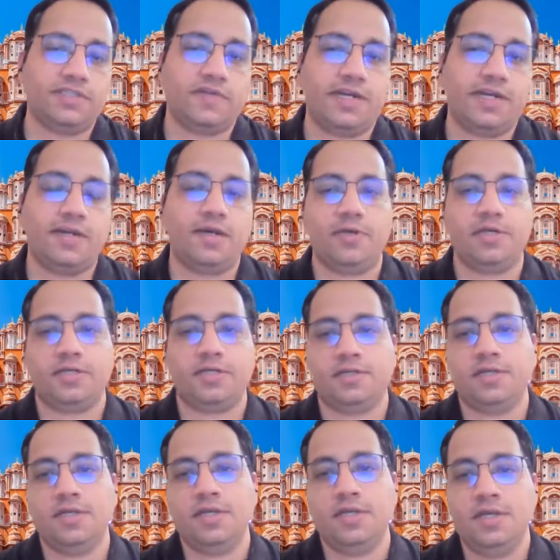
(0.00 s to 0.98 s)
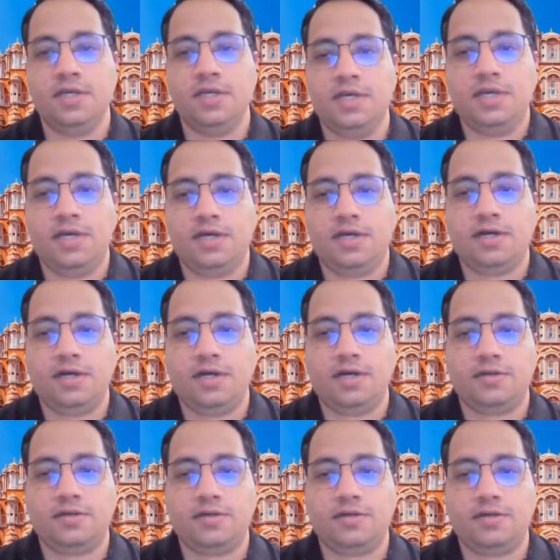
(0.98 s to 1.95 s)
friend Aman.
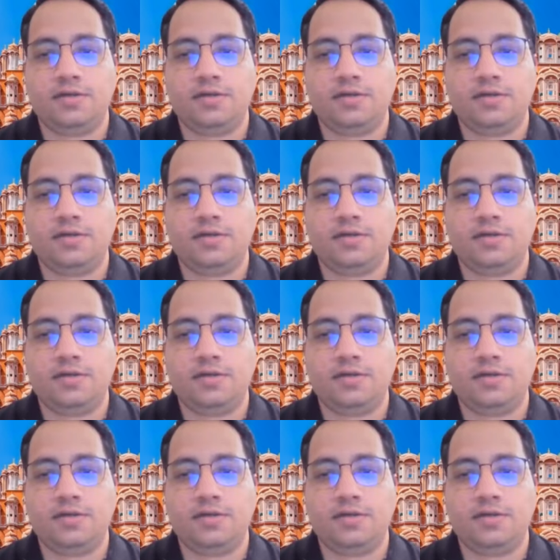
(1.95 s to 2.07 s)
Uh,